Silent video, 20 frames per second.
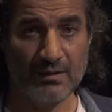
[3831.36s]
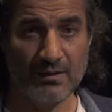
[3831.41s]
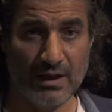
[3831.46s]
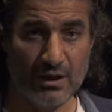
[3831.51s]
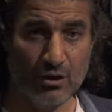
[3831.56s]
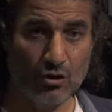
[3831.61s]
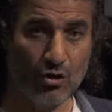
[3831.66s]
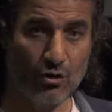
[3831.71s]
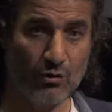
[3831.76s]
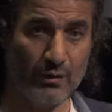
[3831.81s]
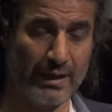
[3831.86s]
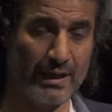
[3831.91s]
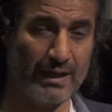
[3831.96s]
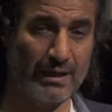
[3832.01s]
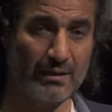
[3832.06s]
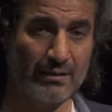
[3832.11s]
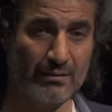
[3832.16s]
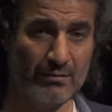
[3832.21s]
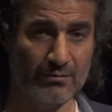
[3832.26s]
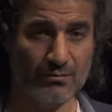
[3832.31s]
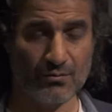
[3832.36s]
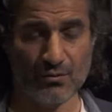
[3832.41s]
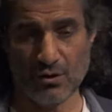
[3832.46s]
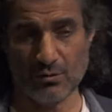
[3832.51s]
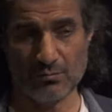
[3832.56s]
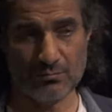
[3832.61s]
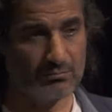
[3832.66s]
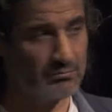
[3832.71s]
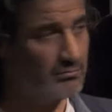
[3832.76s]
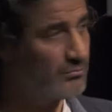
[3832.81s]
They go in
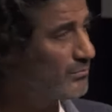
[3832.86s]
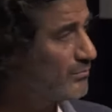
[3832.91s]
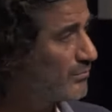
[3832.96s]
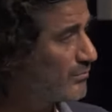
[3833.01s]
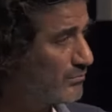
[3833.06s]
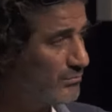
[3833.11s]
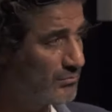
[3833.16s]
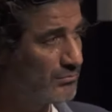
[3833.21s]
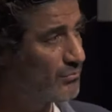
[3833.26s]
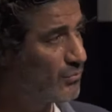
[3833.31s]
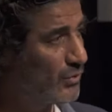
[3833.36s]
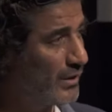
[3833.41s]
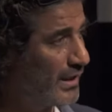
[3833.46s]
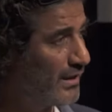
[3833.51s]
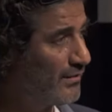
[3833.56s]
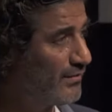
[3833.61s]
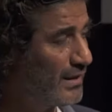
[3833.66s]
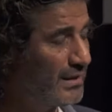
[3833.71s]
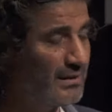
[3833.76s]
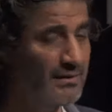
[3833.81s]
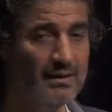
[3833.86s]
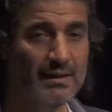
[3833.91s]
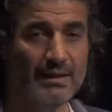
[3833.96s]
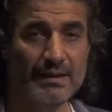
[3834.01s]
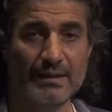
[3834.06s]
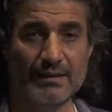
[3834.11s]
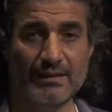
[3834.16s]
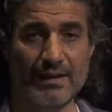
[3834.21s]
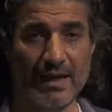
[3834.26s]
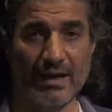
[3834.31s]
from wherever.
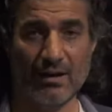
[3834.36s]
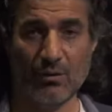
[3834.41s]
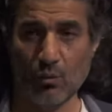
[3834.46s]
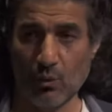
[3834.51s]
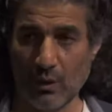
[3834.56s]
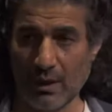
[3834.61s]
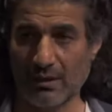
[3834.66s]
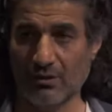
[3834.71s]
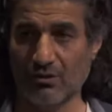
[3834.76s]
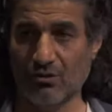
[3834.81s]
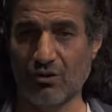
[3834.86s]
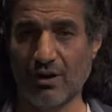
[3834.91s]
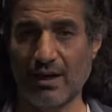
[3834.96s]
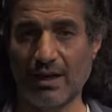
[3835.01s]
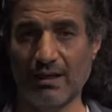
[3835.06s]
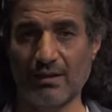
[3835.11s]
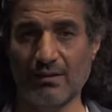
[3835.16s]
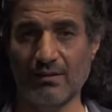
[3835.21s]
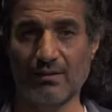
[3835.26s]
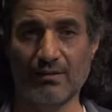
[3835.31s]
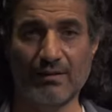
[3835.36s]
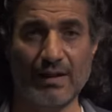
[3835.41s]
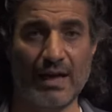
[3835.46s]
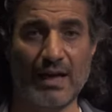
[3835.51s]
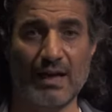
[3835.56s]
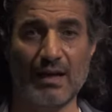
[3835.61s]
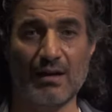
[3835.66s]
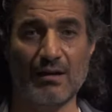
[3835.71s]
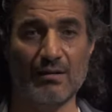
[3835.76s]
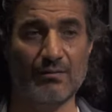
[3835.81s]
They are well trained. They
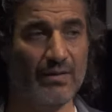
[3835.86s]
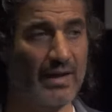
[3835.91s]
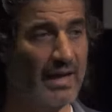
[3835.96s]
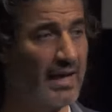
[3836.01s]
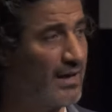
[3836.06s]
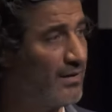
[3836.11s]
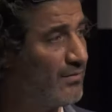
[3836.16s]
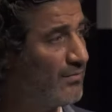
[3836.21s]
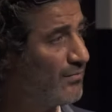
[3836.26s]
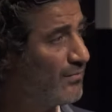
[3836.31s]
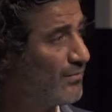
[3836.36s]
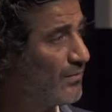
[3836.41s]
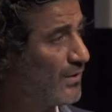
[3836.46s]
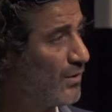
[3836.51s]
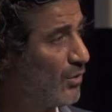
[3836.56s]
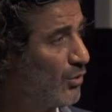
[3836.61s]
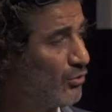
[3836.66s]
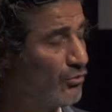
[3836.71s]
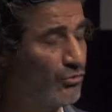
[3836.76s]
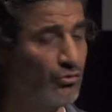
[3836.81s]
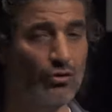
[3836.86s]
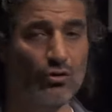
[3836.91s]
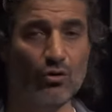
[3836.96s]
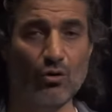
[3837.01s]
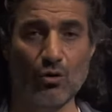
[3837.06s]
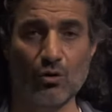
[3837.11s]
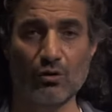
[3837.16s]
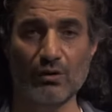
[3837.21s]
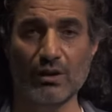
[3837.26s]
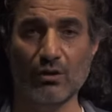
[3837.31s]
have also
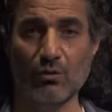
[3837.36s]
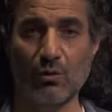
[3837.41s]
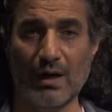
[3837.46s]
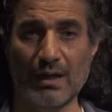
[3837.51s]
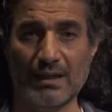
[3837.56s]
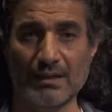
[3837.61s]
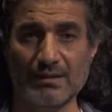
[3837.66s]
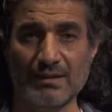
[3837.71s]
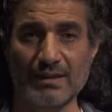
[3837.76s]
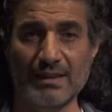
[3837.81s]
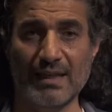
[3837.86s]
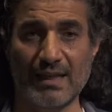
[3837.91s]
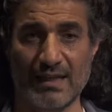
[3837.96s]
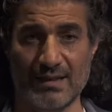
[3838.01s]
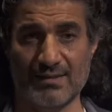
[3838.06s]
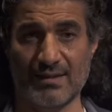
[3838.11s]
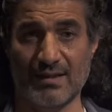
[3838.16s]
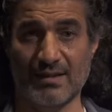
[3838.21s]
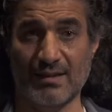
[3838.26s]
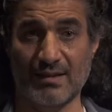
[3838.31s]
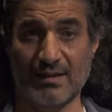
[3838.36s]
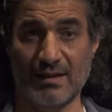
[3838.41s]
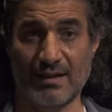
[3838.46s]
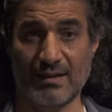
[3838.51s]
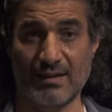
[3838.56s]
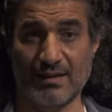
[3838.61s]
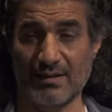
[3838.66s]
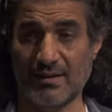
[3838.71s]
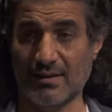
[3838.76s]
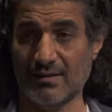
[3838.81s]
all the quality as an
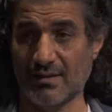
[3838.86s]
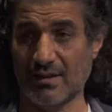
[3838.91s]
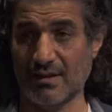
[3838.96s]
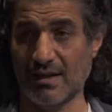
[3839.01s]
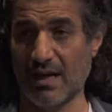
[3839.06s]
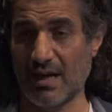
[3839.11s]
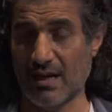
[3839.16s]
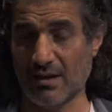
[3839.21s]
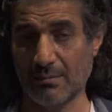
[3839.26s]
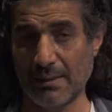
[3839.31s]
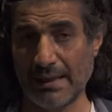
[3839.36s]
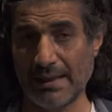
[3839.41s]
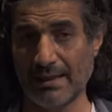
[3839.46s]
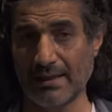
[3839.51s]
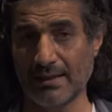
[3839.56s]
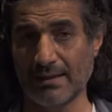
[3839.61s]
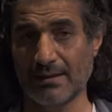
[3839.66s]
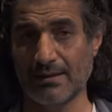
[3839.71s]
army.